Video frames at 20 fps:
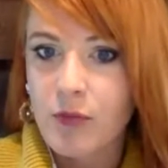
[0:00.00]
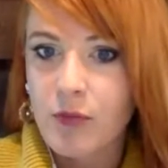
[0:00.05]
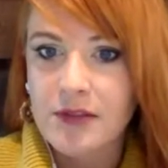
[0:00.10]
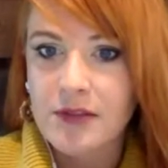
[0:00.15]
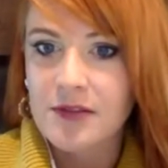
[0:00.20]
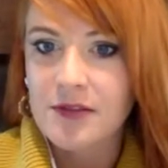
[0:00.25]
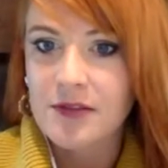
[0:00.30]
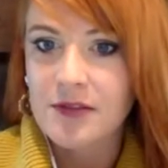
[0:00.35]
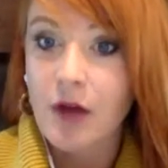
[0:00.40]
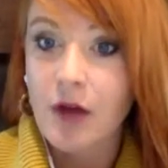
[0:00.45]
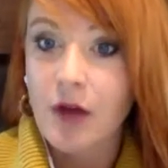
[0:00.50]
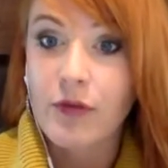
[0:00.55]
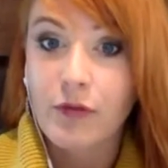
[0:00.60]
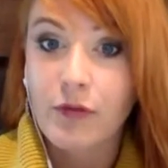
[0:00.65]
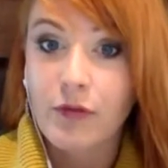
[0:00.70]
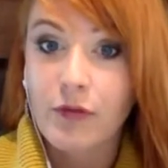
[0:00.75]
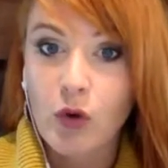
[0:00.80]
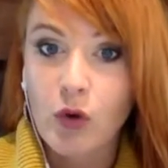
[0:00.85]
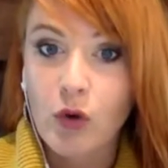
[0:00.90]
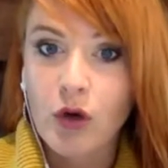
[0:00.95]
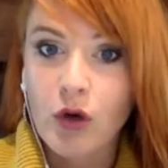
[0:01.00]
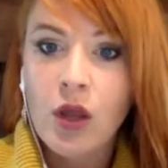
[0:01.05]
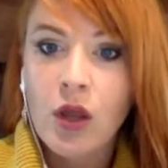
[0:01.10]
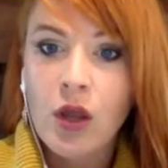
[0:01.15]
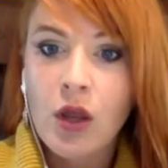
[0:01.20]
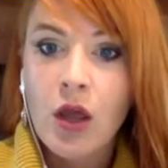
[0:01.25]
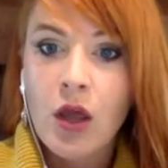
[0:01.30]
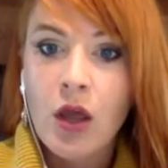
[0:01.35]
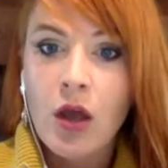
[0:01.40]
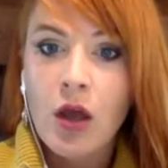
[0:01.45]
pieces of the 4.
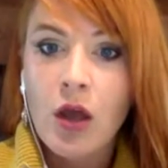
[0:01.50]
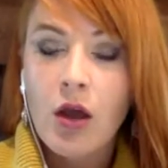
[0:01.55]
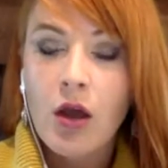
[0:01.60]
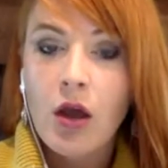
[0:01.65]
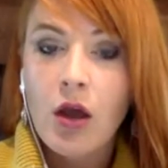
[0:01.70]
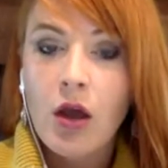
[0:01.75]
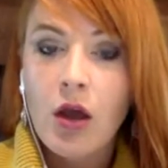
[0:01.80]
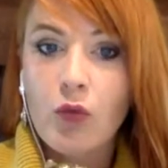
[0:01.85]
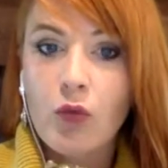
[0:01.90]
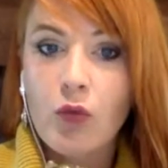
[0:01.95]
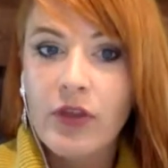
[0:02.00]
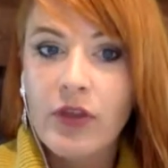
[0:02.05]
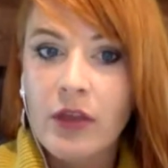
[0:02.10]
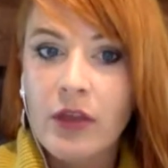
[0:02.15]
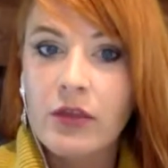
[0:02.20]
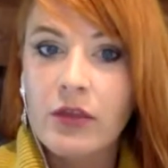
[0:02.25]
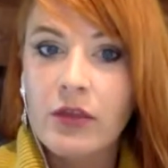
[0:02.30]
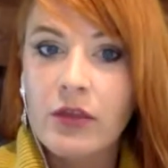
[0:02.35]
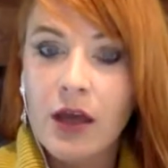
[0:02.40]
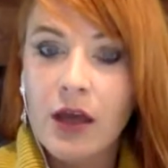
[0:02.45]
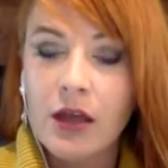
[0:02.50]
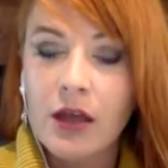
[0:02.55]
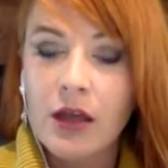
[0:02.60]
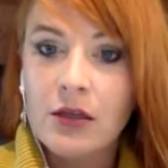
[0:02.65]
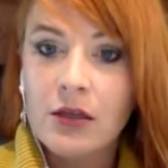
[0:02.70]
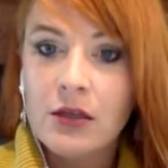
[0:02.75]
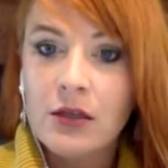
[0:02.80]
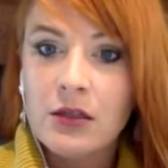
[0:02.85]
Within that,